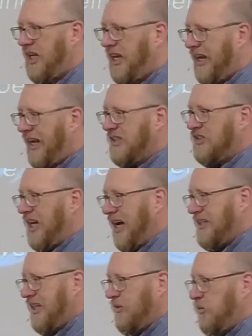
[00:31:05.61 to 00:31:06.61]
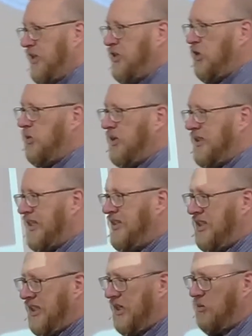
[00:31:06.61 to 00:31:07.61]
It's not that if we do what they
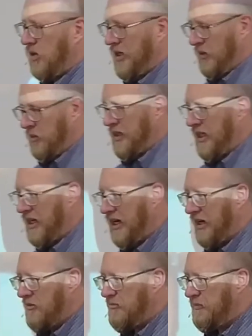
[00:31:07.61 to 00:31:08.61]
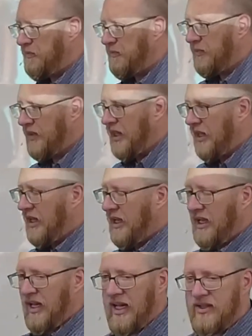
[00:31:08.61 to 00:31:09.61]
did, we'll get what they got.
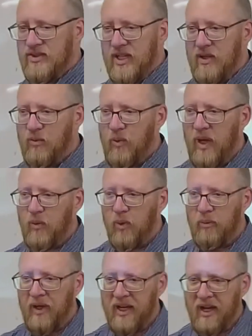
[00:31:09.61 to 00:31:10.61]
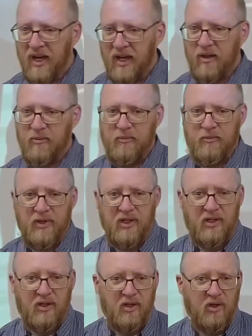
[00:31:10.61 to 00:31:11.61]
It's that if we will become
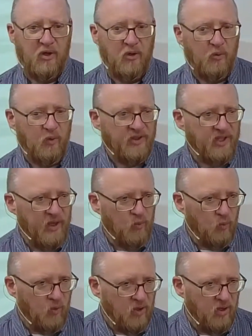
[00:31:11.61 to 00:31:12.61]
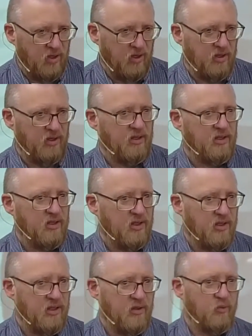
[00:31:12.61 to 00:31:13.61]
what they were,
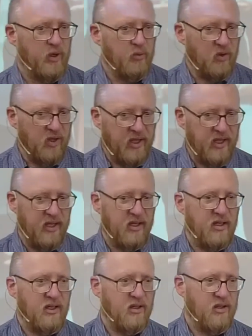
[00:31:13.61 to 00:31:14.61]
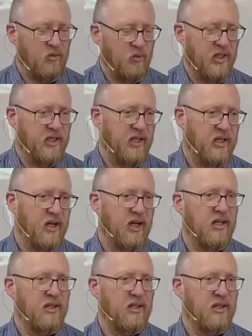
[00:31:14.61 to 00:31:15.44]
we will get what they got.